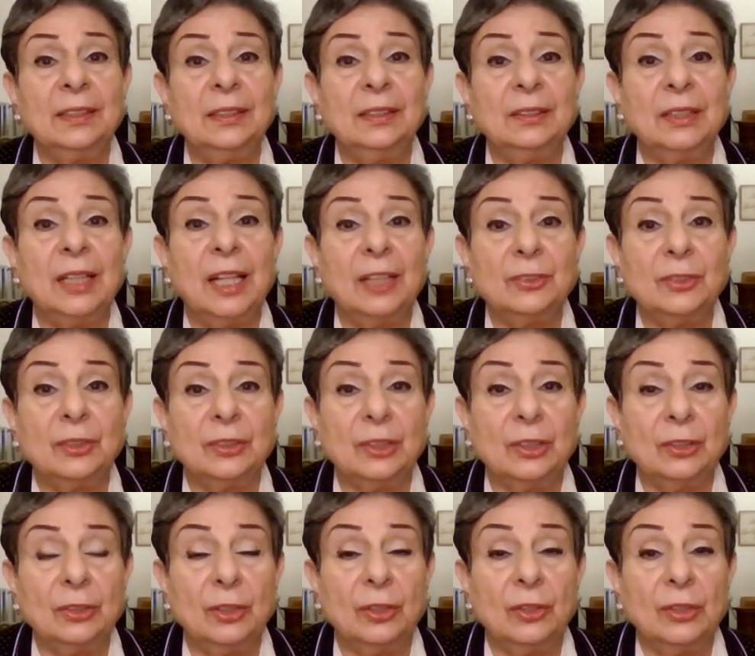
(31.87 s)

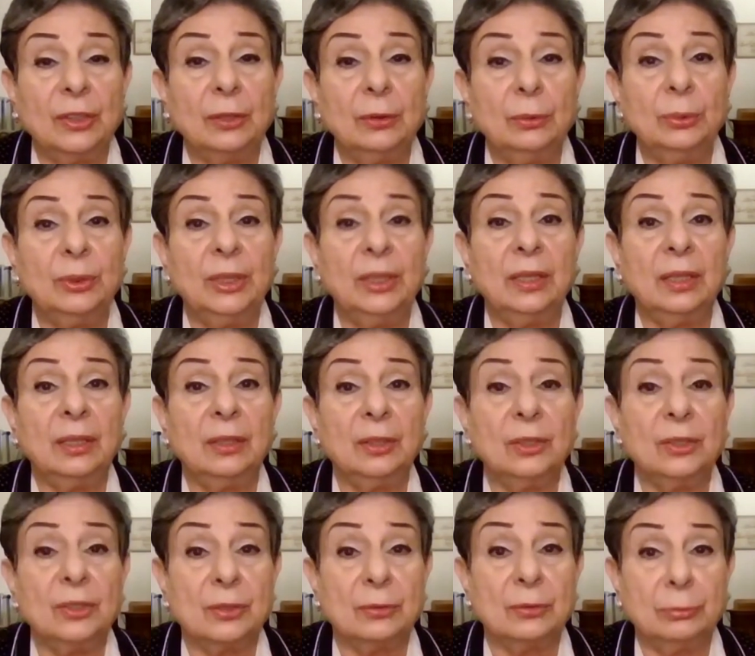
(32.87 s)
international law, including the
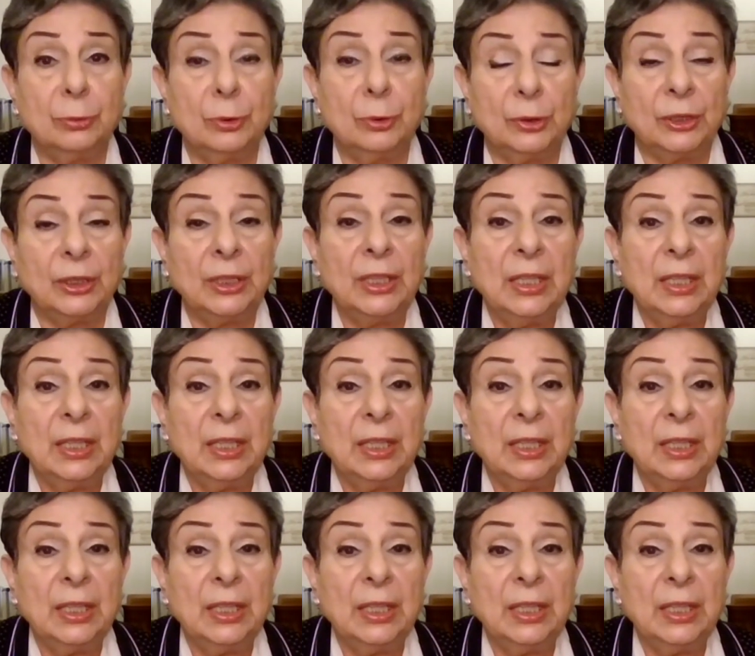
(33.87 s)
laws of war,